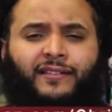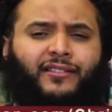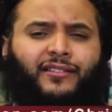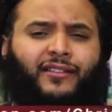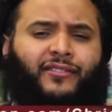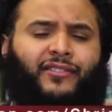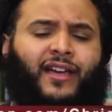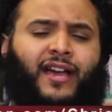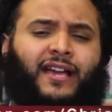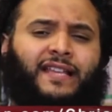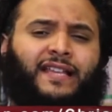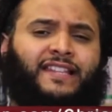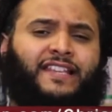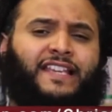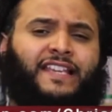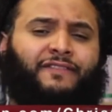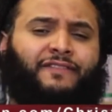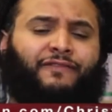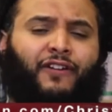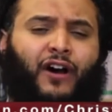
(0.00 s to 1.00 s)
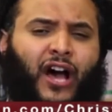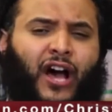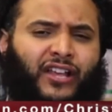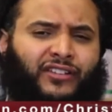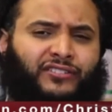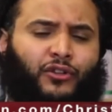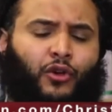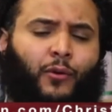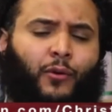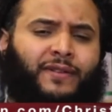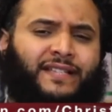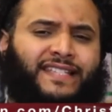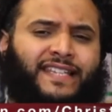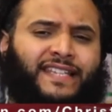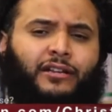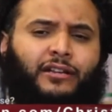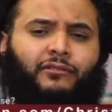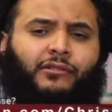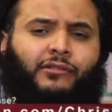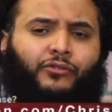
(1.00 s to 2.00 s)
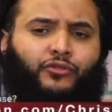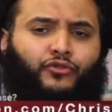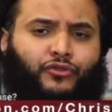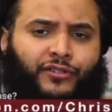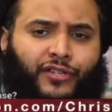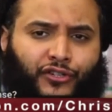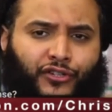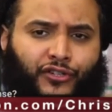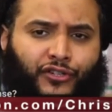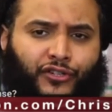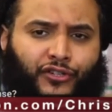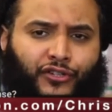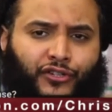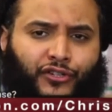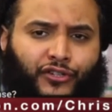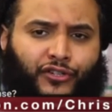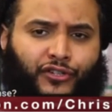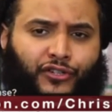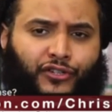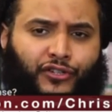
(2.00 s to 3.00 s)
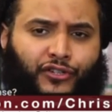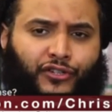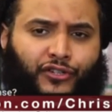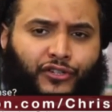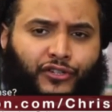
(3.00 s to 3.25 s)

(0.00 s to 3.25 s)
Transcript: that in the vast commentarial tradition and the